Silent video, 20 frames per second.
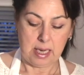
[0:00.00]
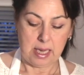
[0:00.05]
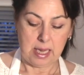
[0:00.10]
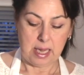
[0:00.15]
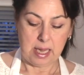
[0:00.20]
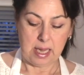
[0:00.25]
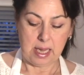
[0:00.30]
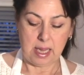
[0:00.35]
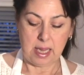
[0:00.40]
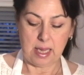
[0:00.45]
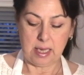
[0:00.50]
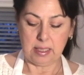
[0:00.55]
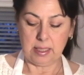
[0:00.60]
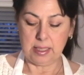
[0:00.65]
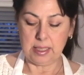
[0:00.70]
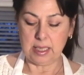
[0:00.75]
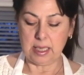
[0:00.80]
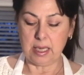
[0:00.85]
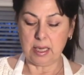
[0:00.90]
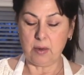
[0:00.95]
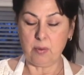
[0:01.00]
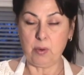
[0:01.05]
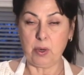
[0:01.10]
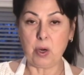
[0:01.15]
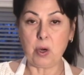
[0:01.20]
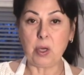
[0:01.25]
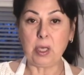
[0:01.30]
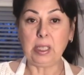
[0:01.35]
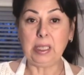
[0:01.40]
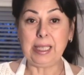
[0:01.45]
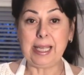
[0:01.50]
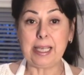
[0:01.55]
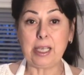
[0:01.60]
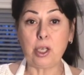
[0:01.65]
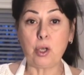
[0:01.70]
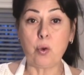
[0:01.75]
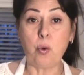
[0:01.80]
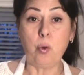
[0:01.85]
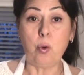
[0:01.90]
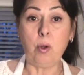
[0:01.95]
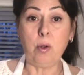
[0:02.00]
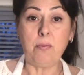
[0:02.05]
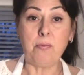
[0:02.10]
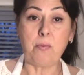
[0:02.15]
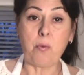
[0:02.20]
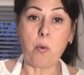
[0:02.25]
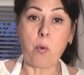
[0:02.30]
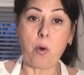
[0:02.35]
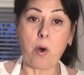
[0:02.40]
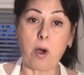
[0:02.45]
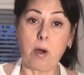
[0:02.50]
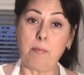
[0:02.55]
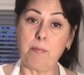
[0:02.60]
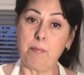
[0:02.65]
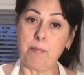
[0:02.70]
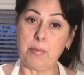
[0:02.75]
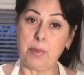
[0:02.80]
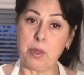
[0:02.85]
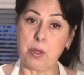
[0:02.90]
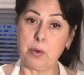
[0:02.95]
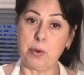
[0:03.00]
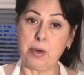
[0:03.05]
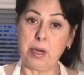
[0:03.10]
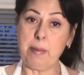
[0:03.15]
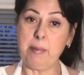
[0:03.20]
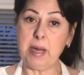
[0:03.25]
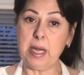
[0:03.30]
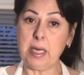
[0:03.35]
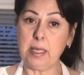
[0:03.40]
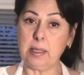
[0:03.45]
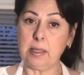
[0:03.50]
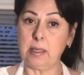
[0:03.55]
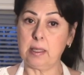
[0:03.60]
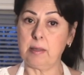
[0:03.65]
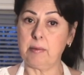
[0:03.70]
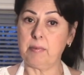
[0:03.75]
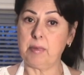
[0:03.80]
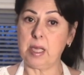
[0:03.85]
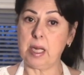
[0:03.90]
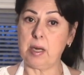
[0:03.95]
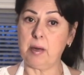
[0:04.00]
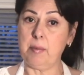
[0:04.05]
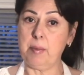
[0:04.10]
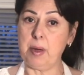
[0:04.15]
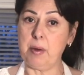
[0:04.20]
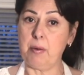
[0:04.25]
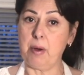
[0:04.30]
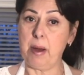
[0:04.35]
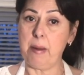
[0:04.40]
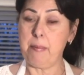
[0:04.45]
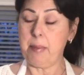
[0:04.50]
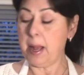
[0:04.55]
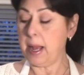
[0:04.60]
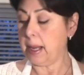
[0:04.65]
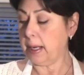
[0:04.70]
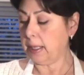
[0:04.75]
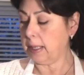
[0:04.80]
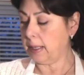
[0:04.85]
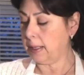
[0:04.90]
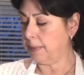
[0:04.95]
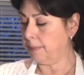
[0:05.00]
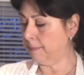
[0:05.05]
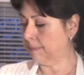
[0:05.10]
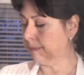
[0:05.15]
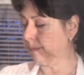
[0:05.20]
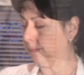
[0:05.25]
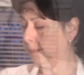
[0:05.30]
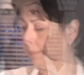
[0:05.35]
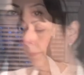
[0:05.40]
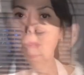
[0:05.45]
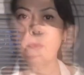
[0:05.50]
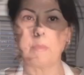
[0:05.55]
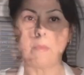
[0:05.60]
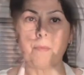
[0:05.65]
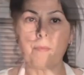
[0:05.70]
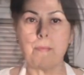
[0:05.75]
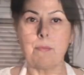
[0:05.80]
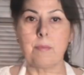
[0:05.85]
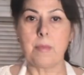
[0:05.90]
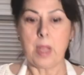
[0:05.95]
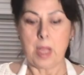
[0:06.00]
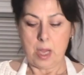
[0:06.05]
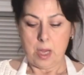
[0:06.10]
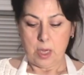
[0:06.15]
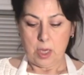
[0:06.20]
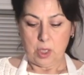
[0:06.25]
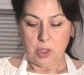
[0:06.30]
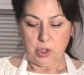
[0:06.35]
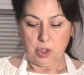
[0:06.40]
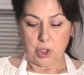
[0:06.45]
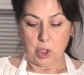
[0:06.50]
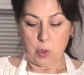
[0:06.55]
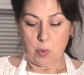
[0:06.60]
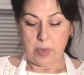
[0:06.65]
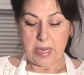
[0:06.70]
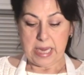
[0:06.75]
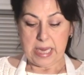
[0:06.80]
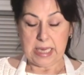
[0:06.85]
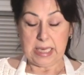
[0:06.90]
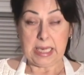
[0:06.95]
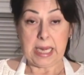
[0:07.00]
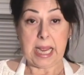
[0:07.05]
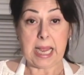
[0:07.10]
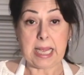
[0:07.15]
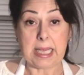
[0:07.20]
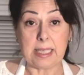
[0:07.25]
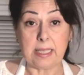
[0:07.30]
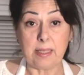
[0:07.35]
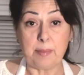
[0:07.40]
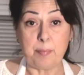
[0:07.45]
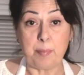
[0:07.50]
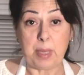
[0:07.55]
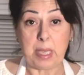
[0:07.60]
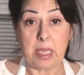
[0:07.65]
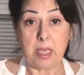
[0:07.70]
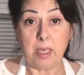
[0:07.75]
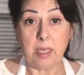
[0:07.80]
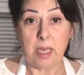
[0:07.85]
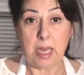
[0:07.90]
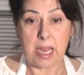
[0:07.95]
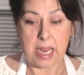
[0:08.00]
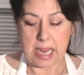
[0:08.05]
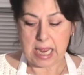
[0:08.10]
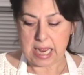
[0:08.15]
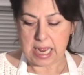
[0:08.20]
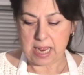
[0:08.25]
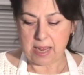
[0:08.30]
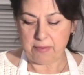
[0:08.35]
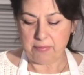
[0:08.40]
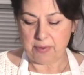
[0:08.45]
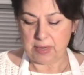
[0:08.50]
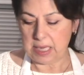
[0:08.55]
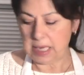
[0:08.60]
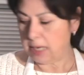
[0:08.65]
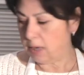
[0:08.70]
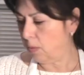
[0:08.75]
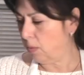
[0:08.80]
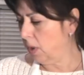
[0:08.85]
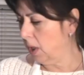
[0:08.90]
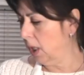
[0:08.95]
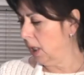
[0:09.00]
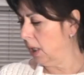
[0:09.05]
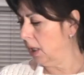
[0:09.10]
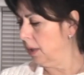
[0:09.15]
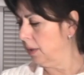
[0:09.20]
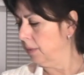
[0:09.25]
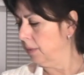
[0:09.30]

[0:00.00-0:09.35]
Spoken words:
And we're going to let it cool for 30 minutes, then I'll be right back. So it has been half an hour.